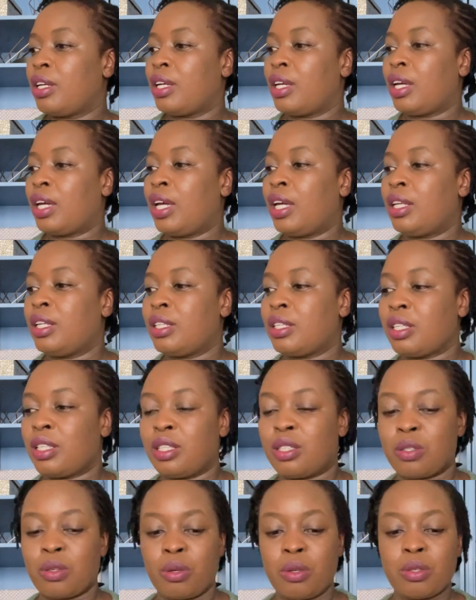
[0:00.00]
and
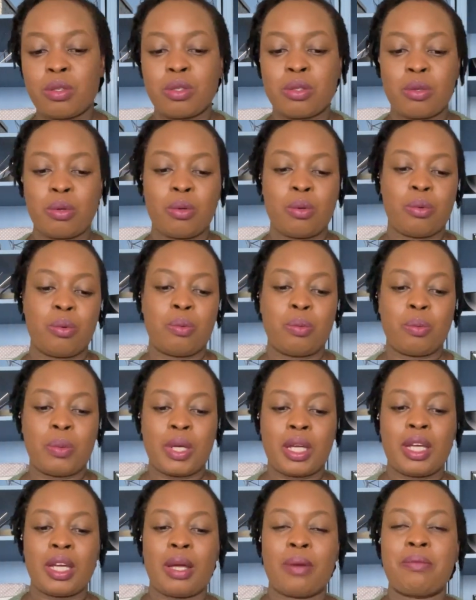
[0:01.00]
it's also
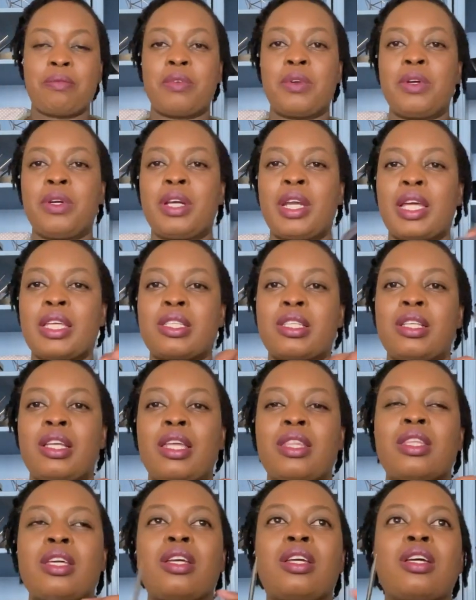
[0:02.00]
working up very nicely. I
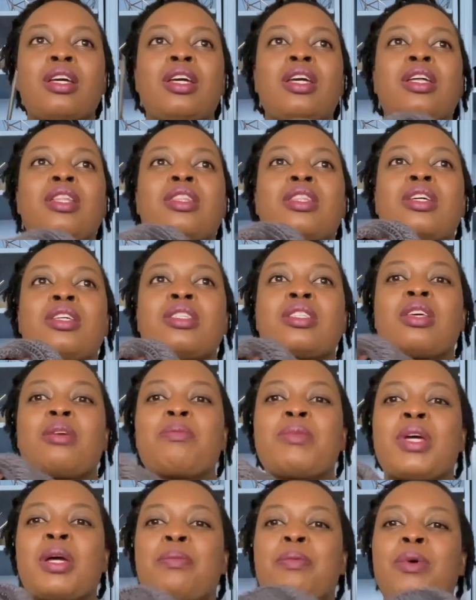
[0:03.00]
think there's
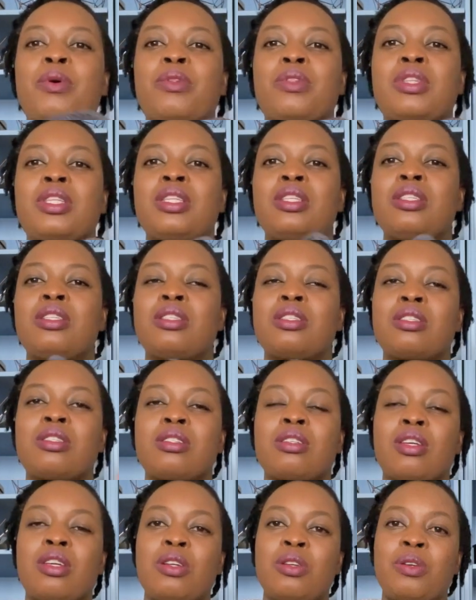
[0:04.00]
something about these,
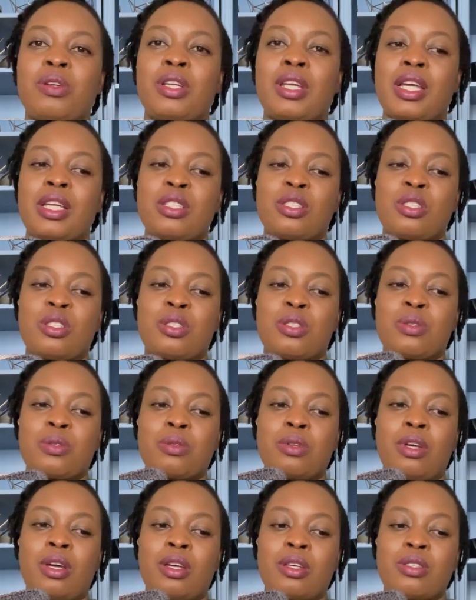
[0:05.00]
you know, nice
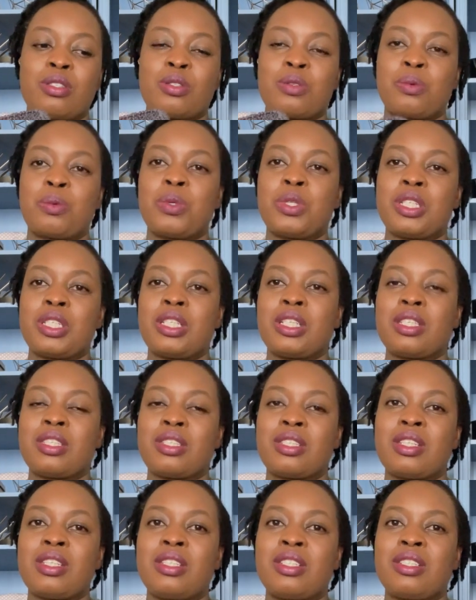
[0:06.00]
squishy
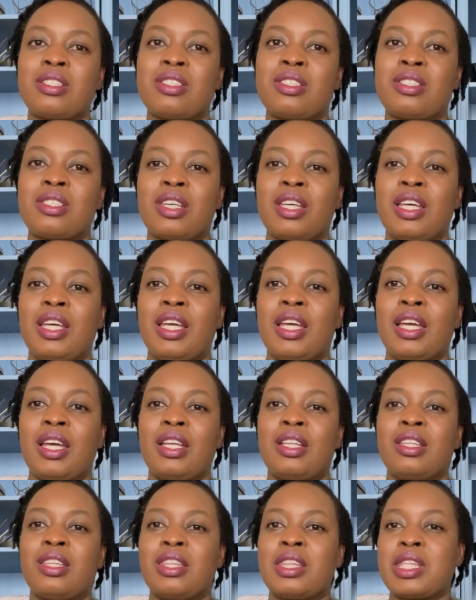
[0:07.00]
stitches
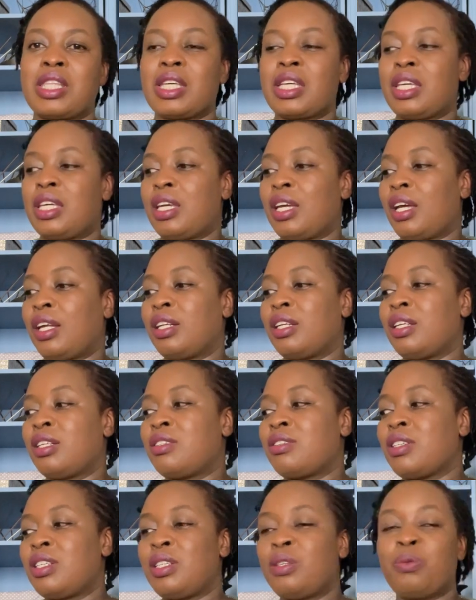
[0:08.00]
and thick yarn.
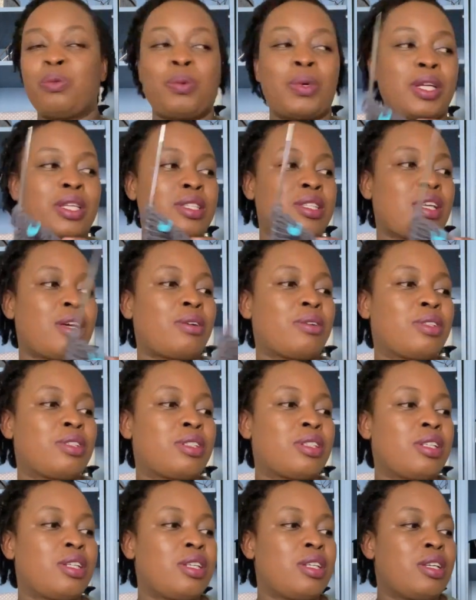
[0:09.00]
It really works out
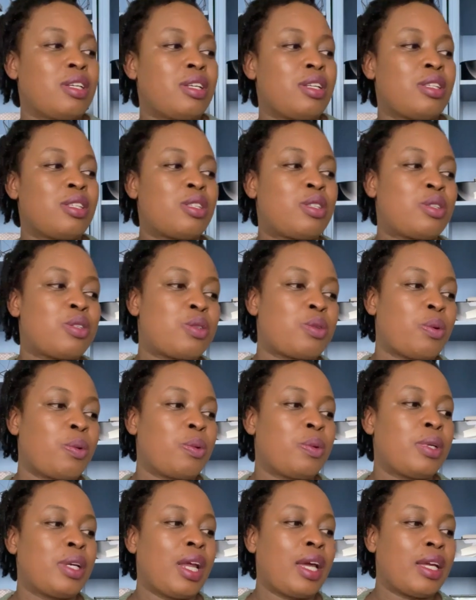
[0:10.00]

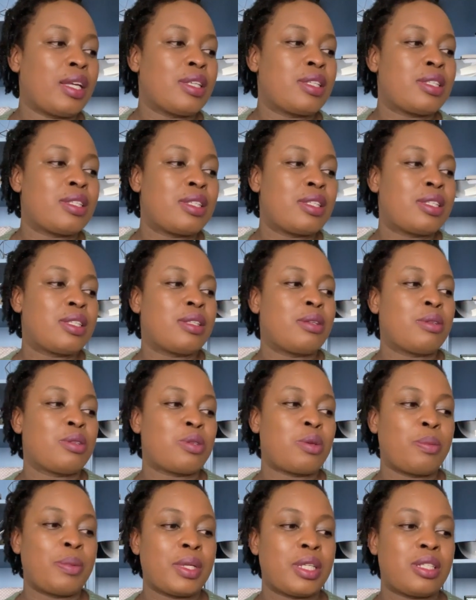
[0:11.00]
so nice,
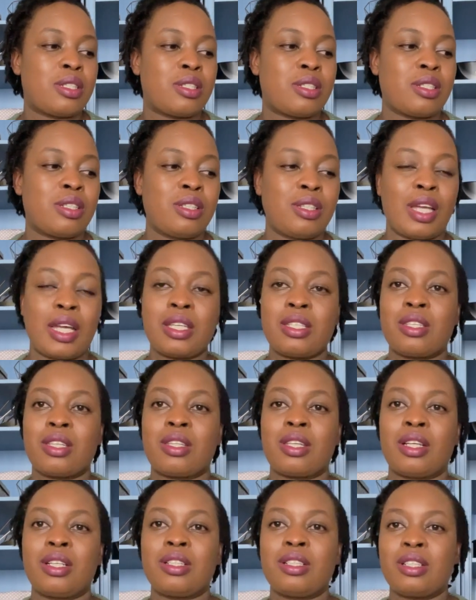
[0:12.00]
so much nicer
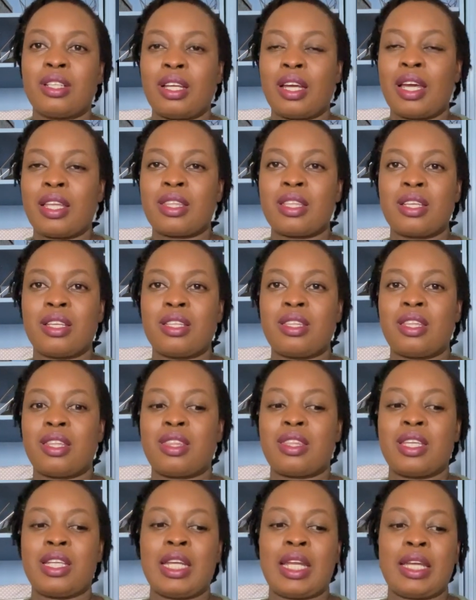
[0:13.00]
than I think the
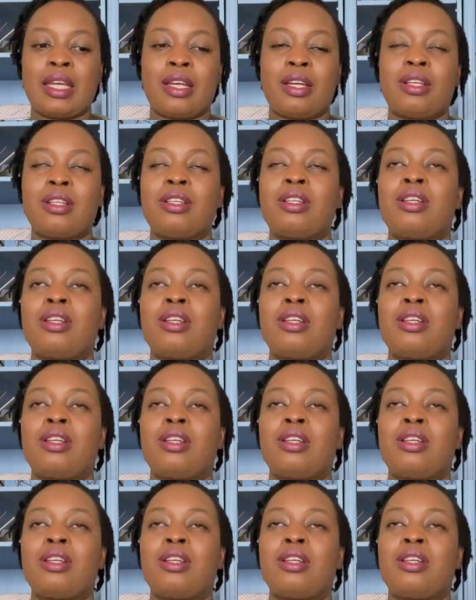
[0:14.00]
thinner yarn.